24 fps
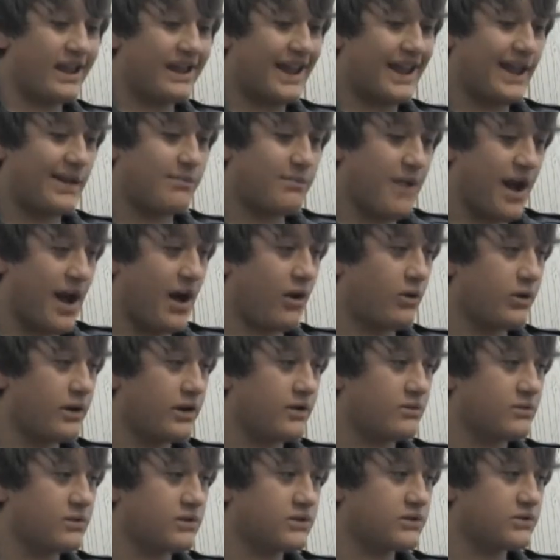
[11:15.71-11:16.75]
it came out,
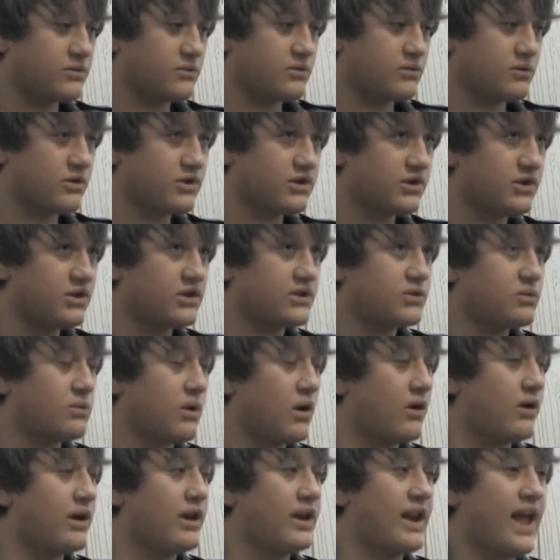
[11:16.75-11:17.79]
it was really good as
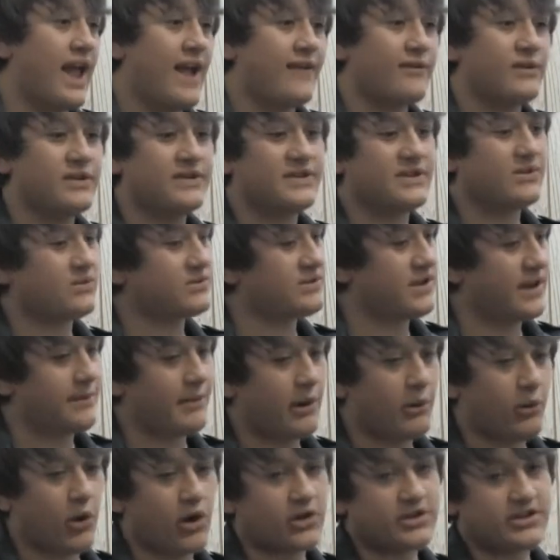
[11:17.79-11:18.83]
well. And every single time
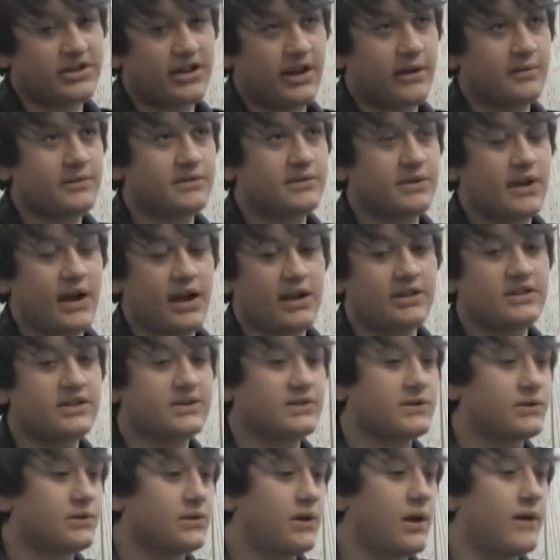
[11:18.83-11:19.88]
I watch it, I
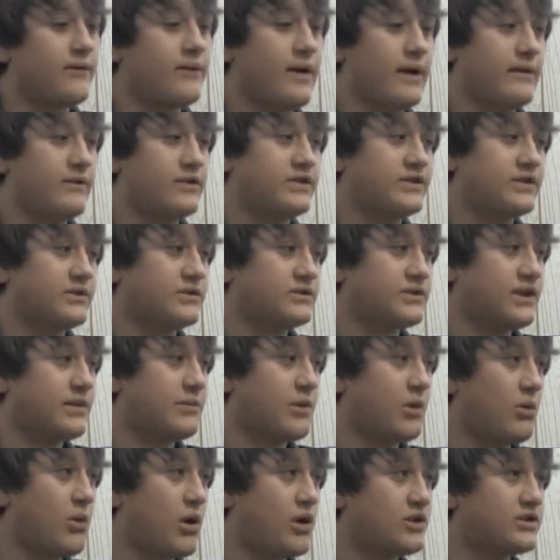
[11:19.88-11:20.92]
just love every single time
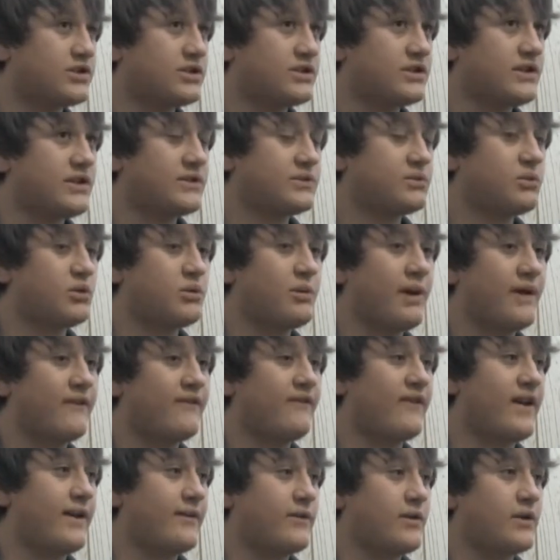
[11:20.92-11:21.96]
I watch it, and that was one of my
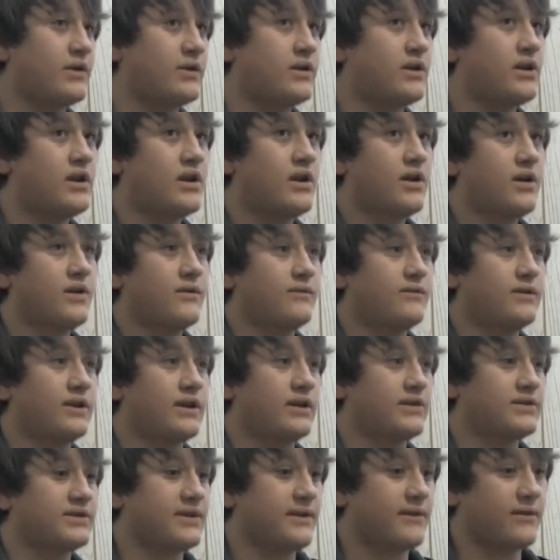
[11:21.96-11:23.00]
favorite
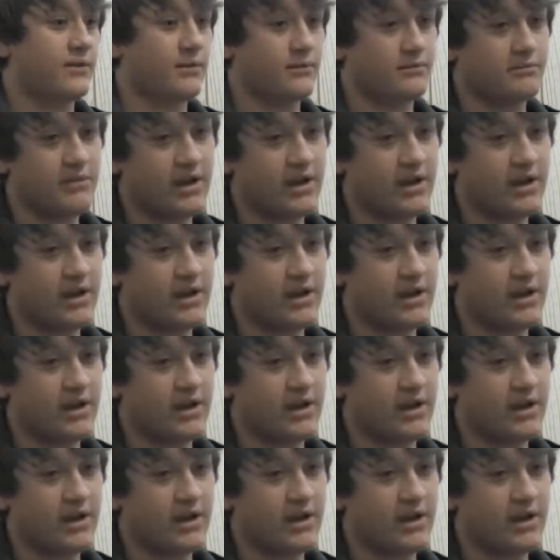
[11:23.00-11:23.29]
videos I ever